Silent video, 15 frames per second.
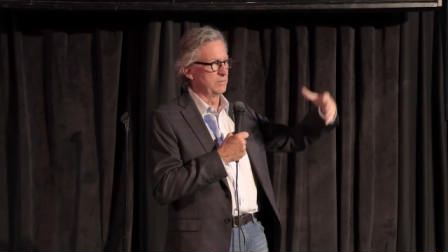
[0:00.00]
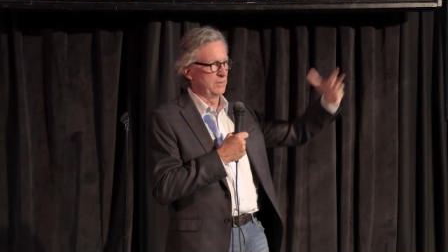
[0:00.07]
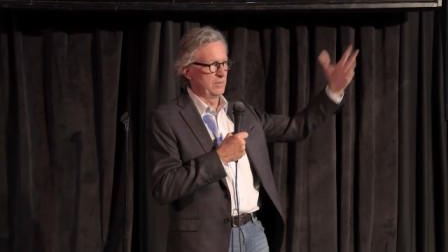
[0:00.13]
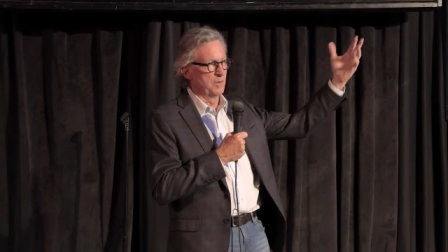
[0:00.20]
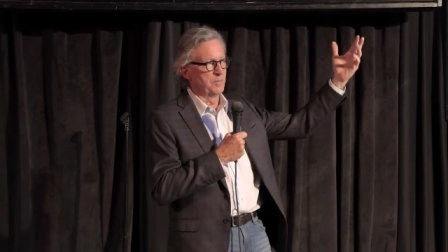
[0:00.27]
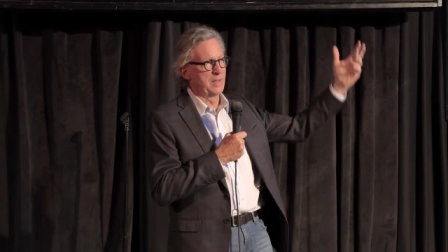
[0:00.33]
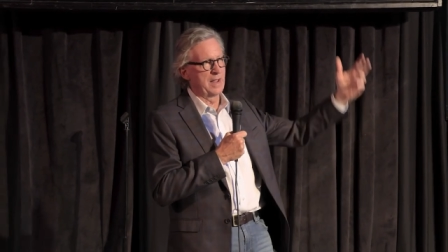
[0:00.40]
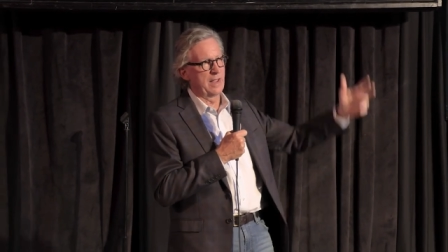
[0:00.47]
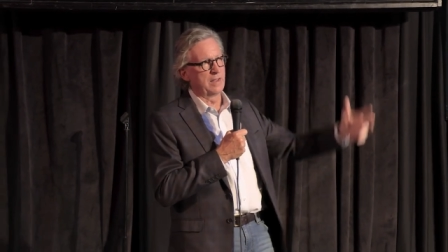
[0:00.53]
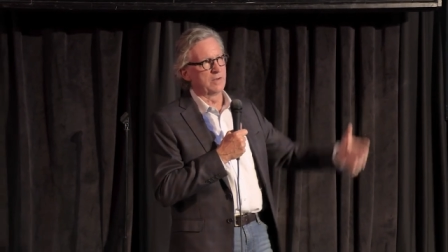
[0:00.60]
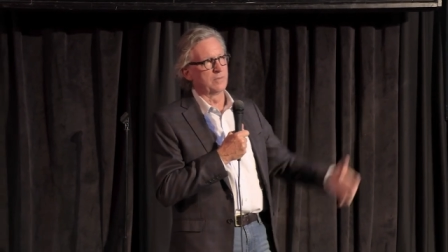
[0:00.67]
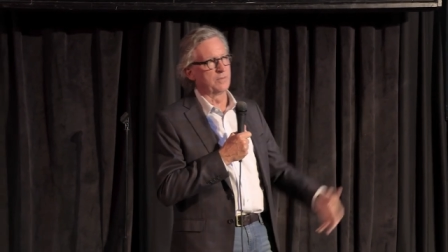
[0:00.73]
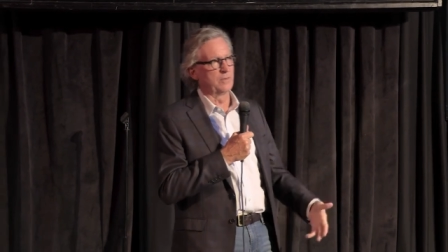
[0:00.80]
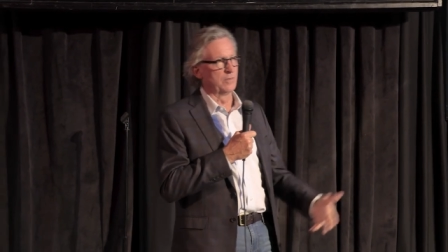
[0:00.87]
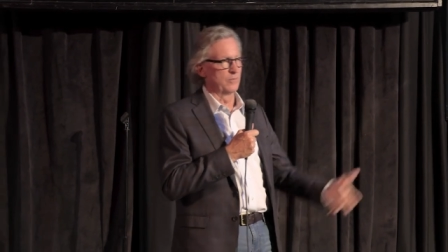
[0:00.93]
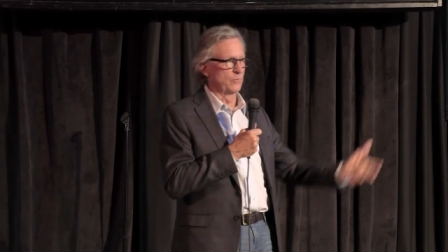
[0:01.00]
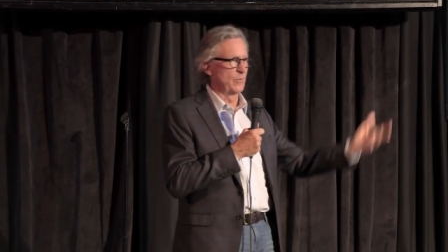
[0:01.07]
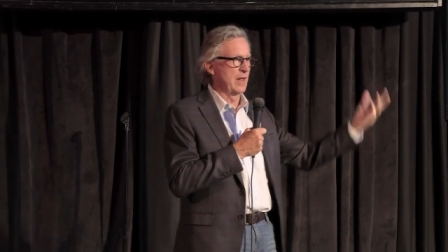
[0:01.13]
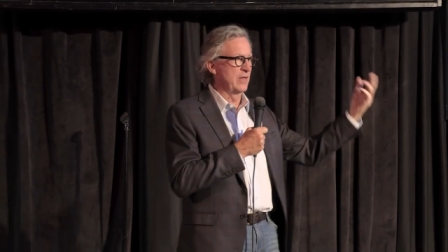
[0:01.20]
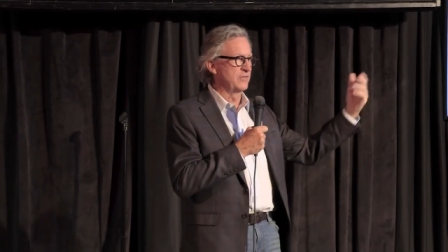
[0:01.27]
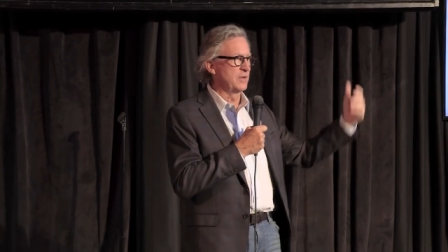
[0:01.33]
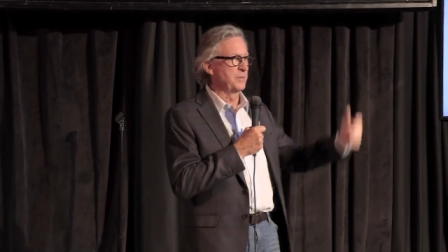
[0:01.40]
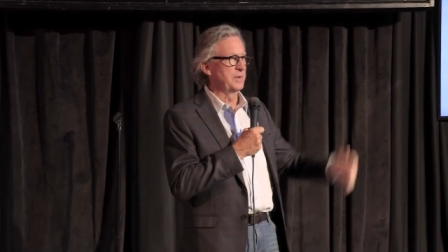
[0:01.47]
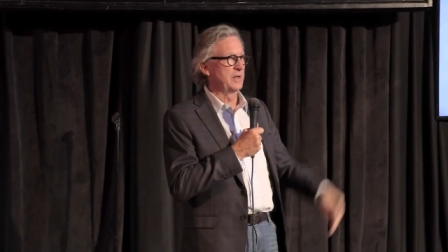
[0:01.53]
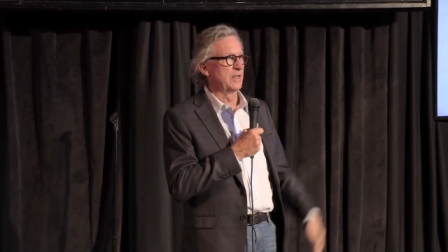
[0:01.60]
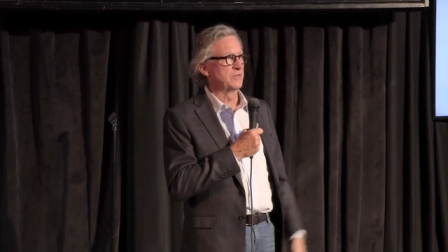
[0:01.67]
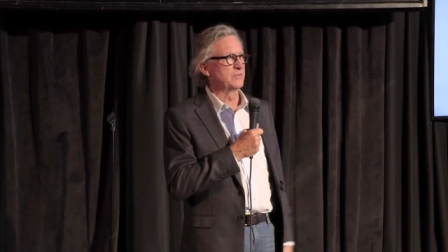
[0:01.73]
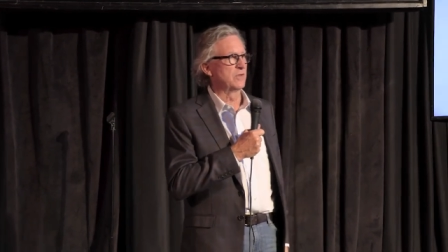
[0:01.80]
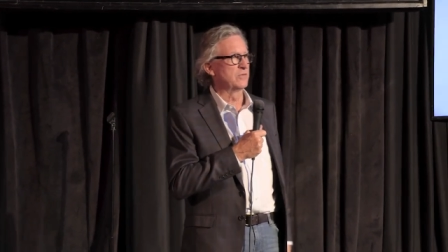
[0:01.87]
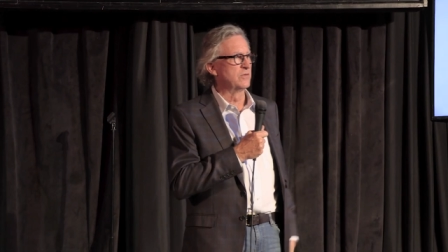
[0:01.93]
you know, man, or you know, rise up
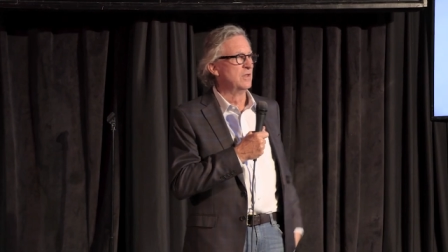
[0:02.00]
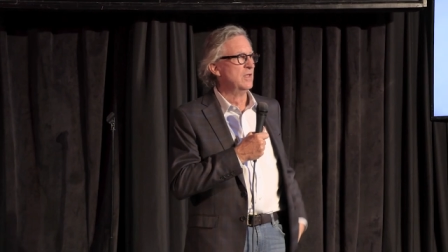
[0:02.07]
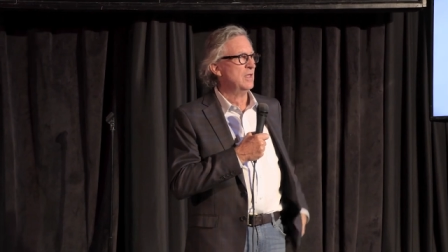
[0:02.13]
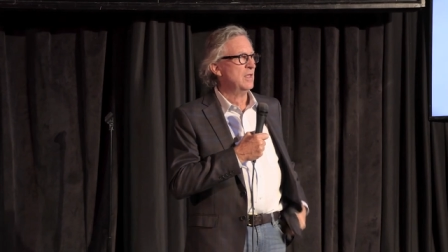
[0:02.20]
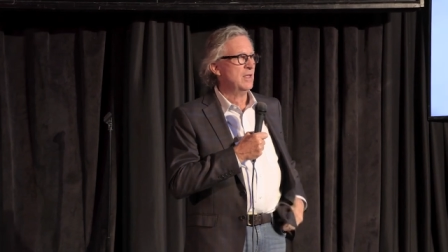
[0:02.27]
against us.